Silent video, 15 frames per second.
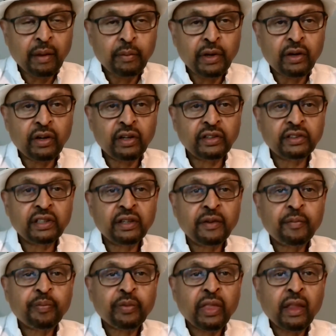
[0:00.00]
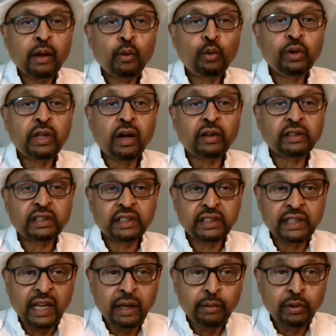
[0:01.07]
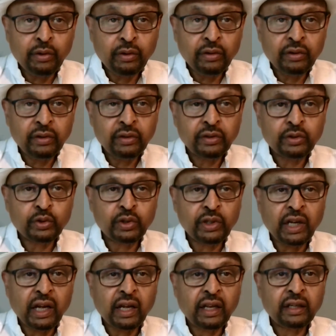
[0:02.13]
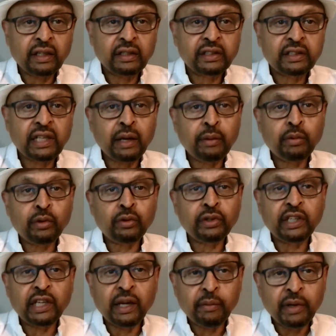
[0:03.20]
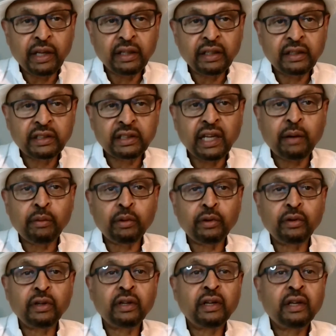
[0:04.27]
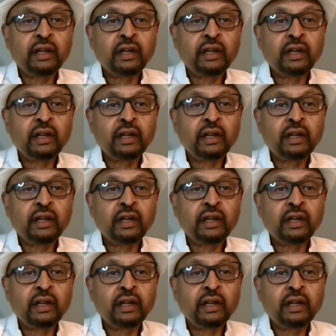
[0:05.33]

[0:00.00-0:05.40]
because without stable Sudan, stable Yemen, stable